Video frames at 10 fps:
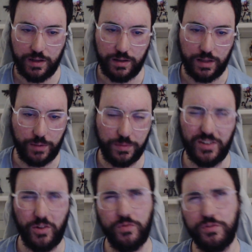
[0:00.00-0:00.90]
I mean,
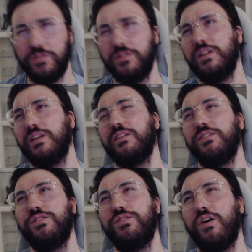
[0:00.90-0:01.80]
the overall like
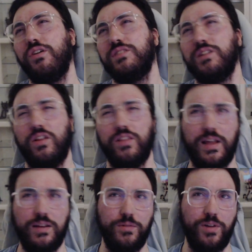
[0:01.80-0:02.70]
thoughts and all
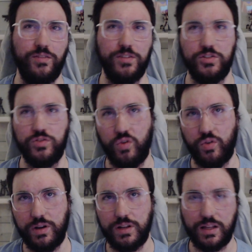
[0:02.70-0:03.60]
that of the
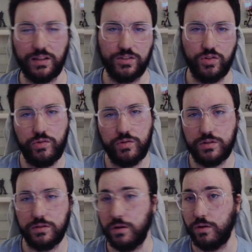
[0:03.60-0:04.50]
story, like the story
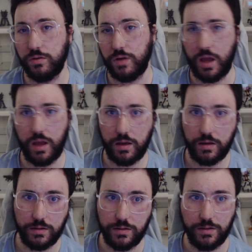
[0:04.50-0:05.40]
was okay.
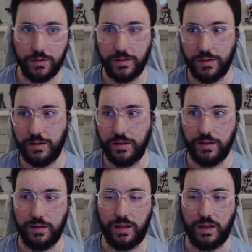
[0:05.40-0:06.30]

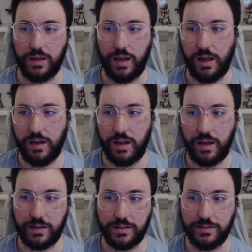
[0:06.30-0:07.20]
Like I
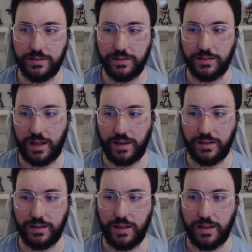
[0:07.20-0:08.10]
liked that
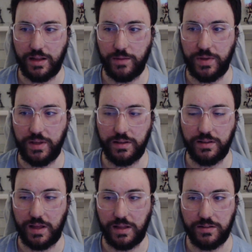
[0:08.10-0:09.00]
it ended up being
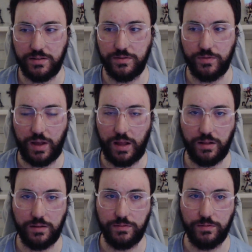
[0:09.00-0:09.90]
that
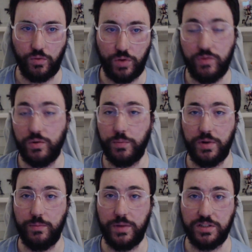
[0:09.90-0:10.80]
well, we were
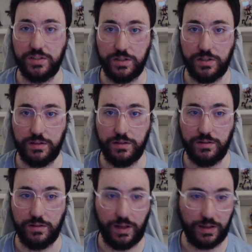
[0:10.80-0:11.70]
pretty much
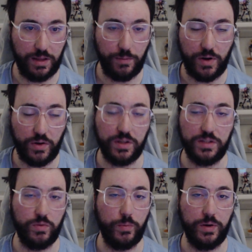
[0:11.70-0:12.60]
like the
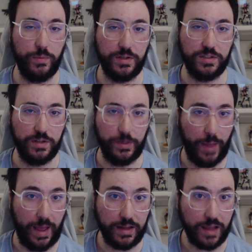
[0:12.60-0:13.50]
Americans were pretty much the
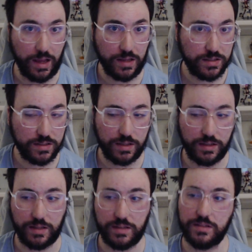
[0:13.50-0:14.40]
bad guys in
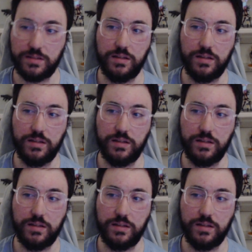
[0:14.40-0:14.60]
this,